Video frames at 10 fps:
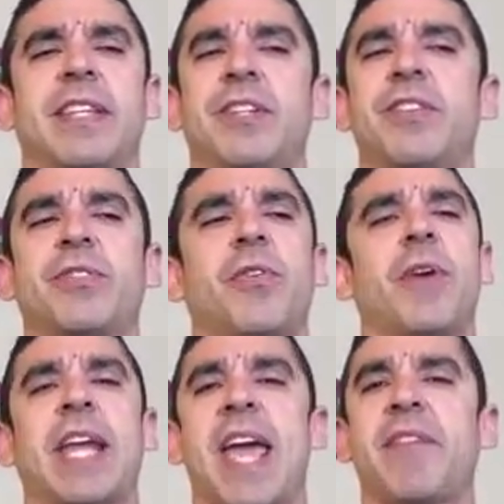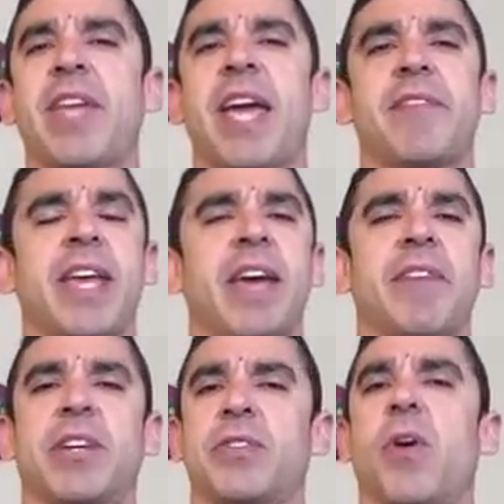they're just going heavy,
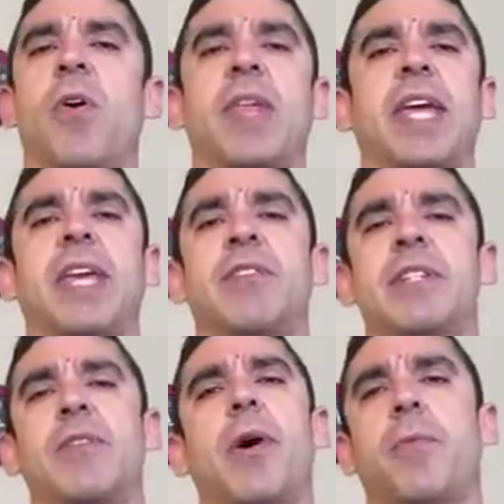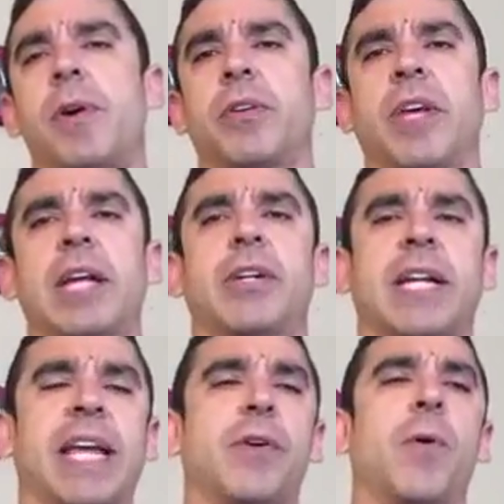because all they hear is, oh, well, you gotta
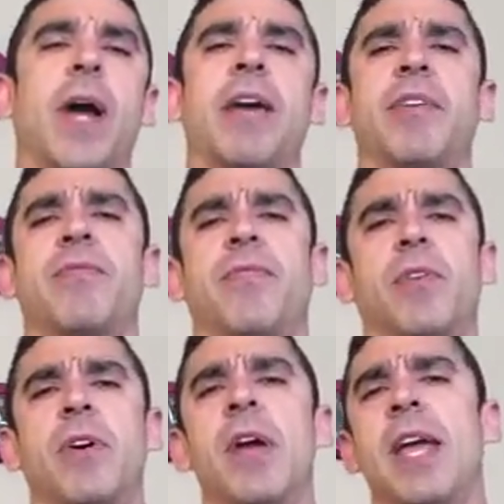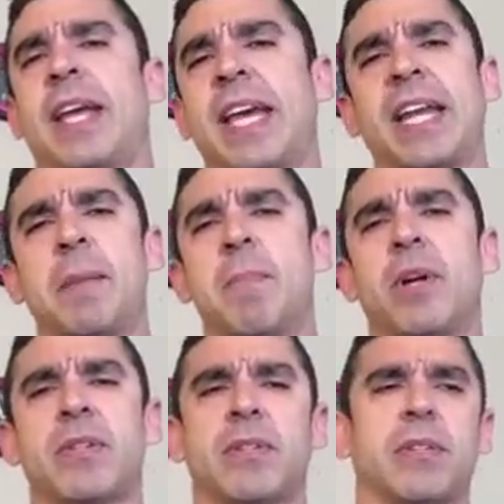go heavy for gaining
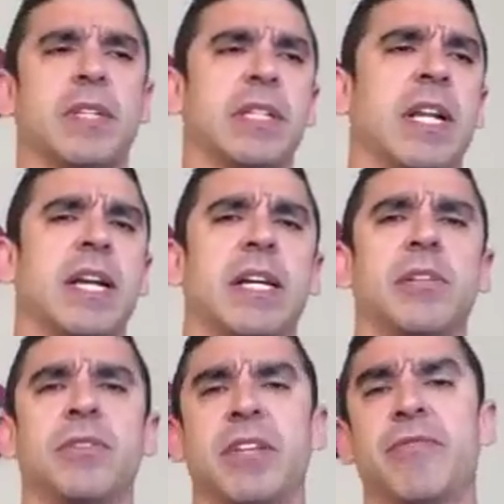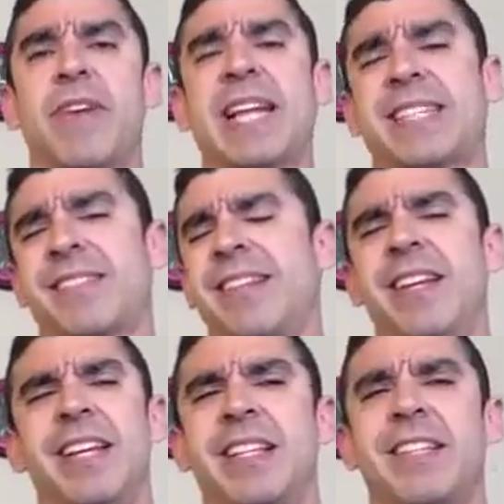muscle and losing fat. And
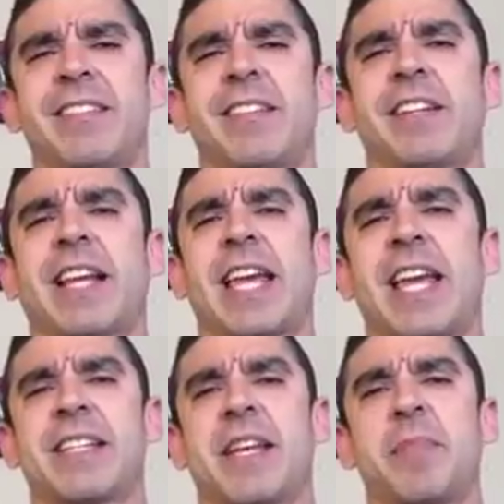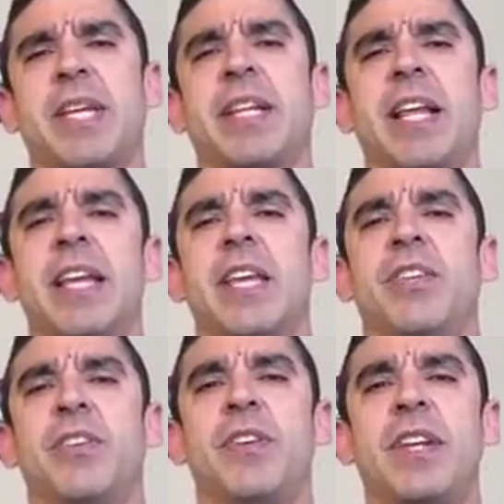this is not the case. I mean,
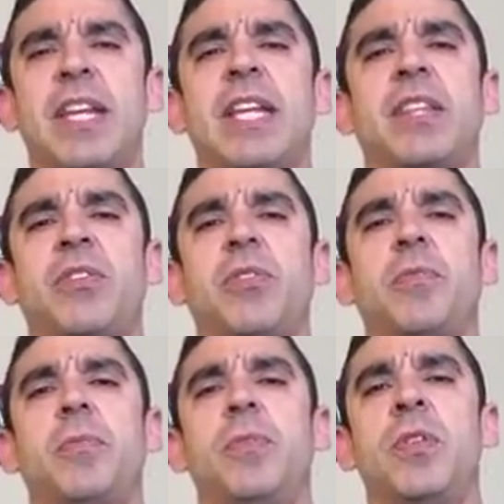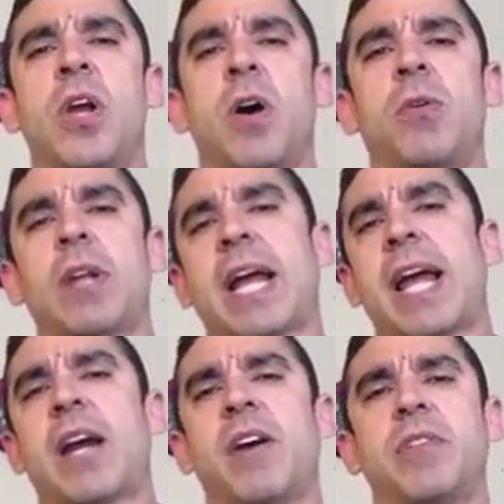you need to know, like
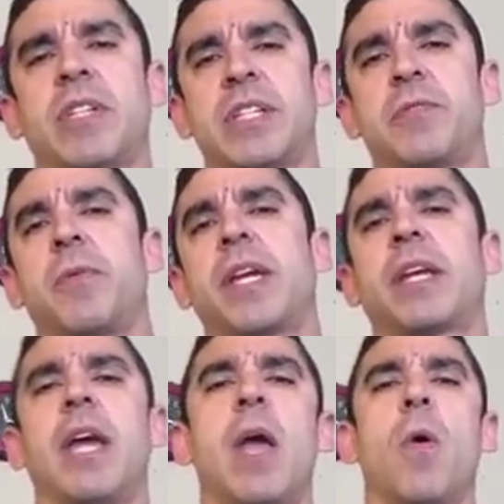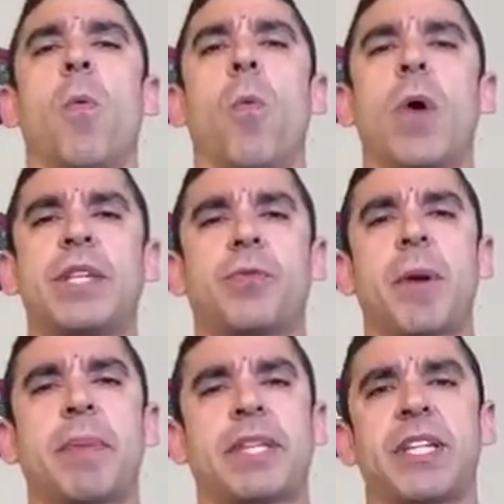I covered this week, which
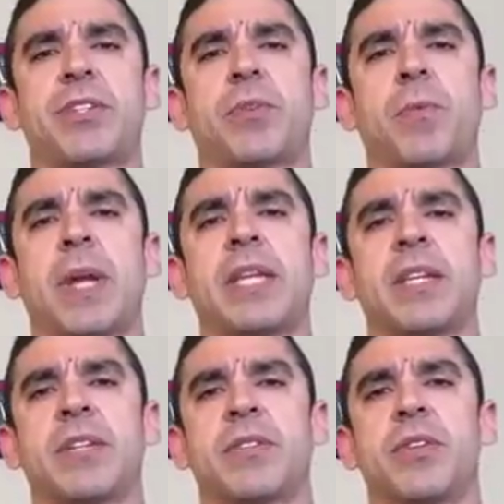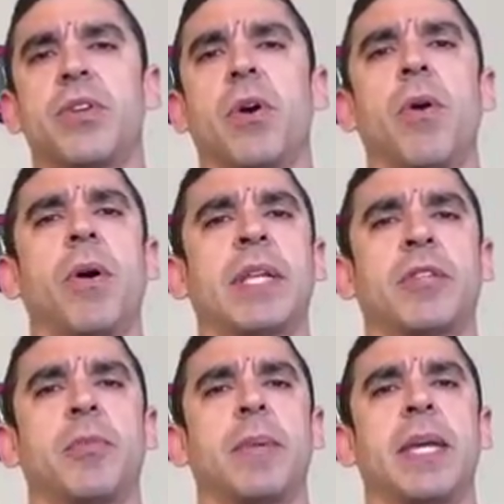repetition ranges you're going
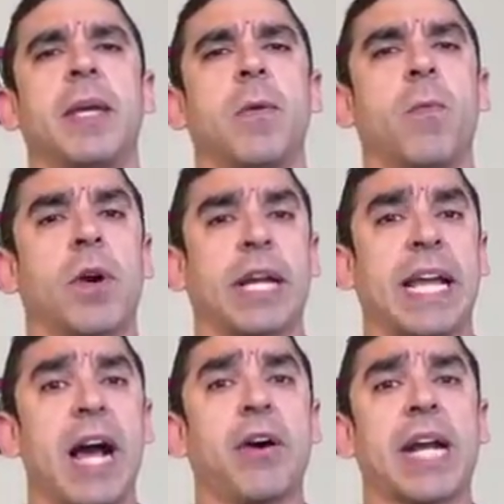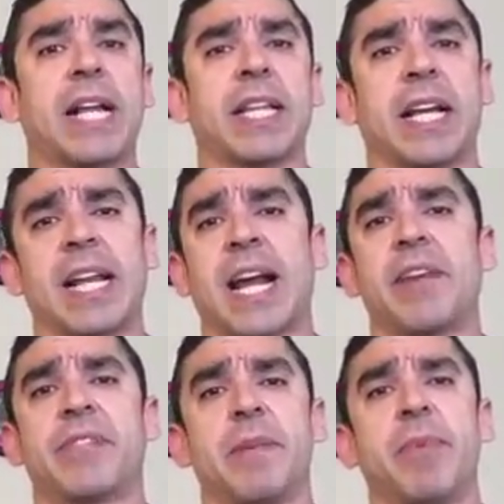to be working out at. And like
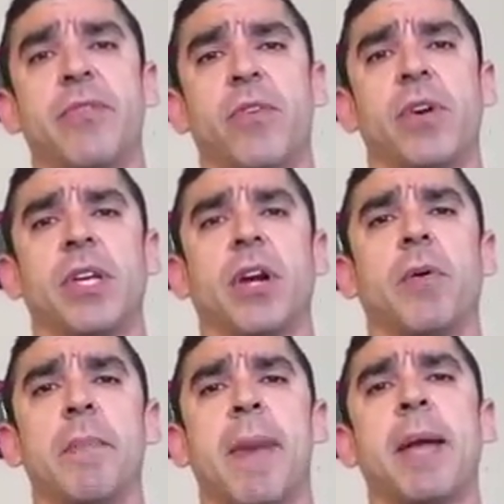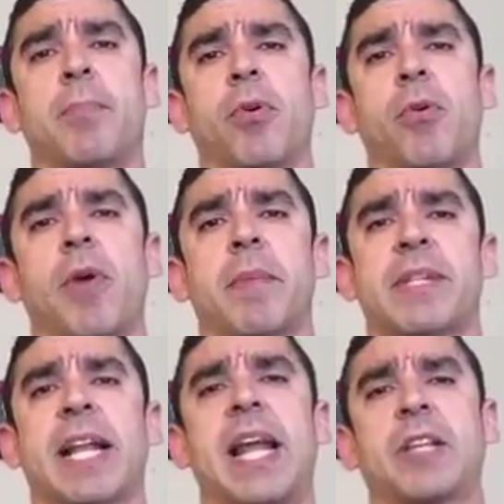I've said before, in my
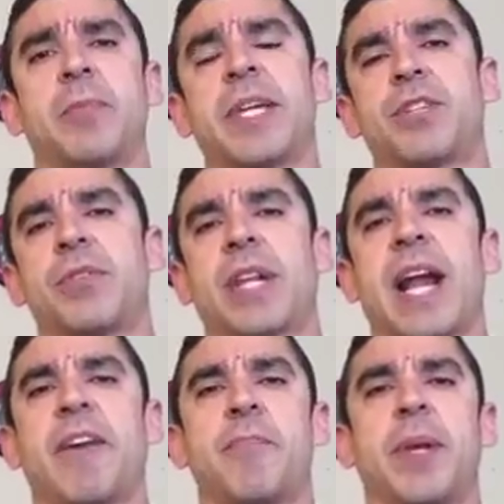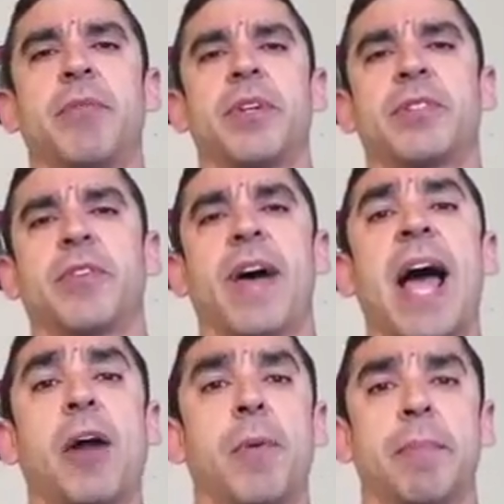programs, I like to make sure that I have periods of
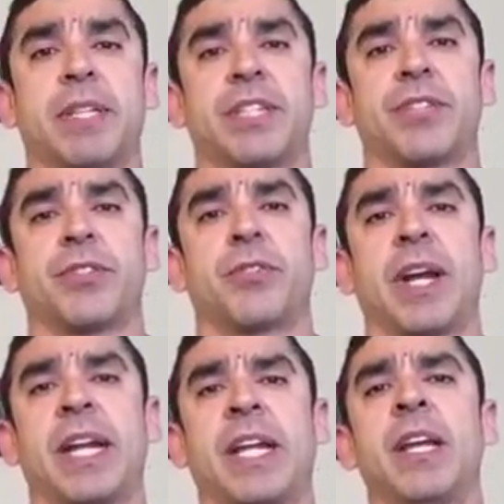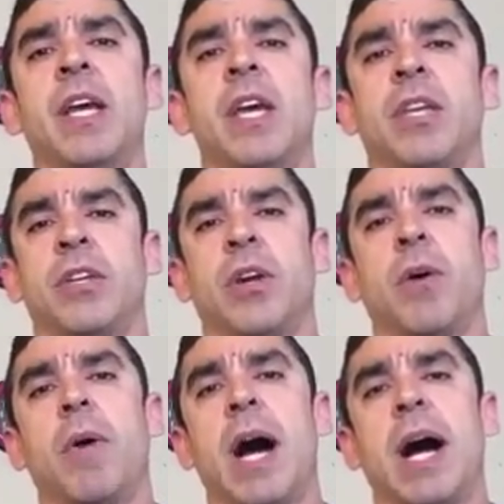higher repetition training,
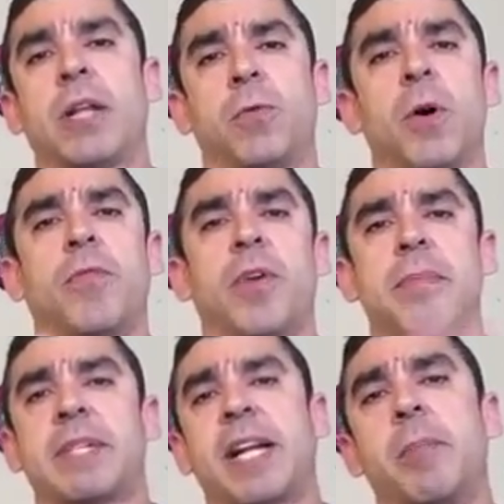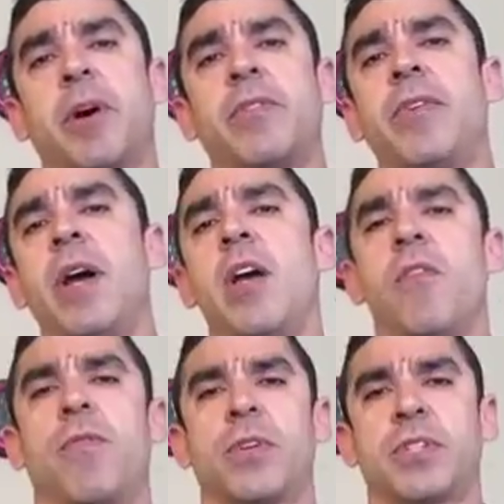12 reps and above
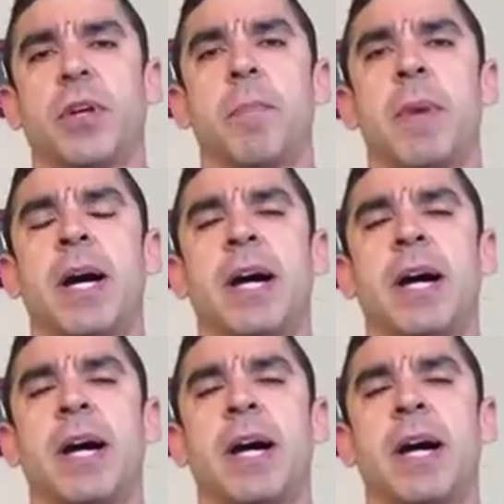for some